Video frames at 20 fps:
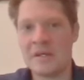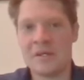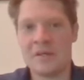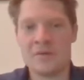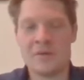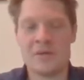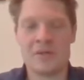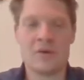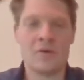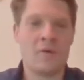
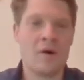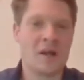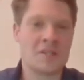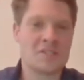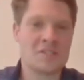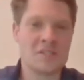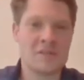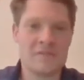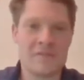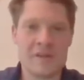
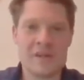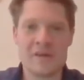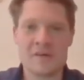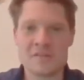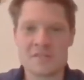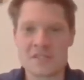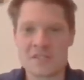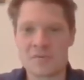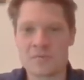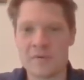watching the
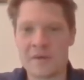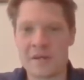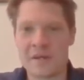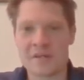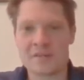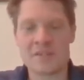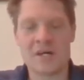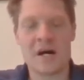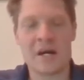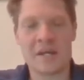videos this
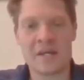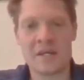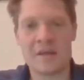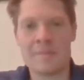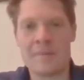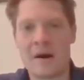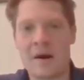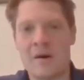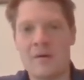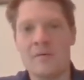week talking
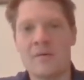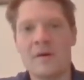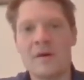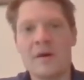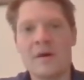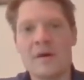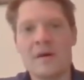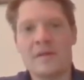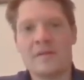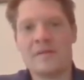about
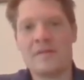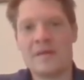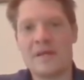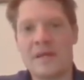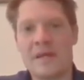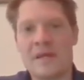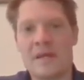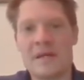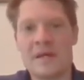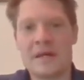
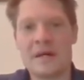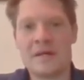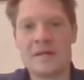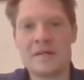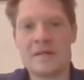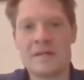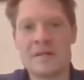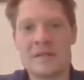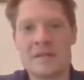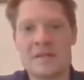the
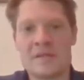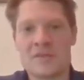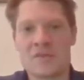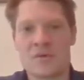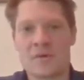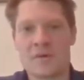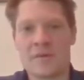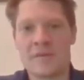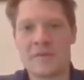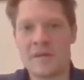
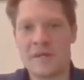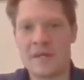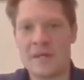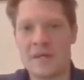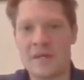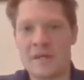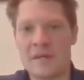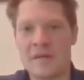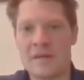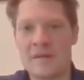sort of
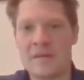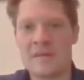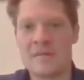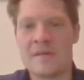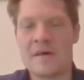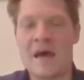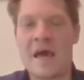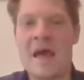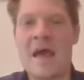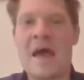the
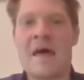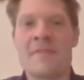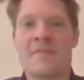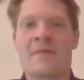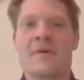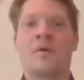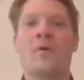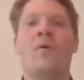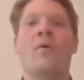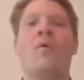
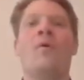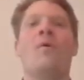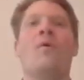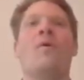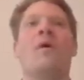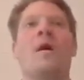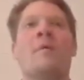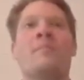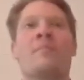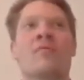
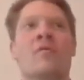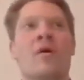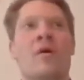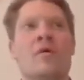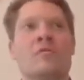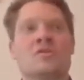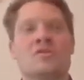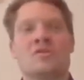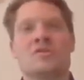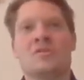ethical
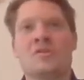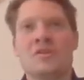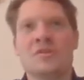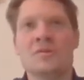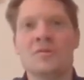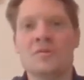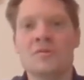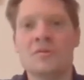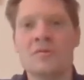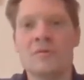approach
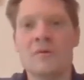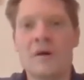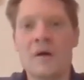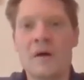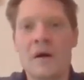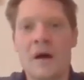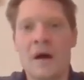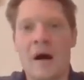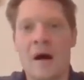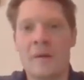to
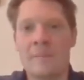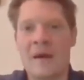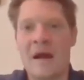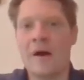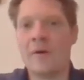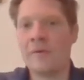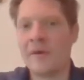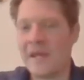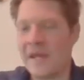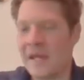
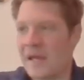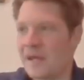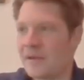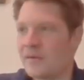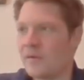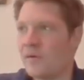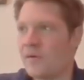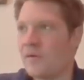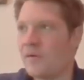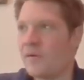how we
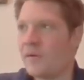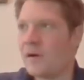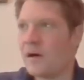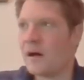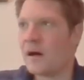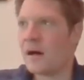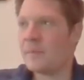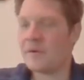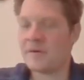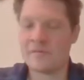handle
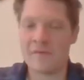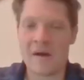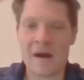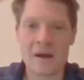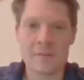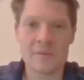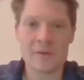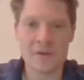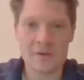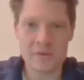
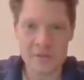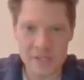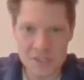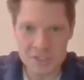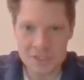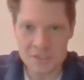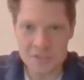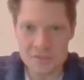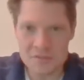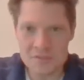environmental
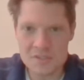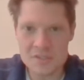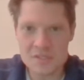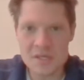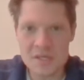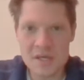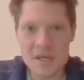issues,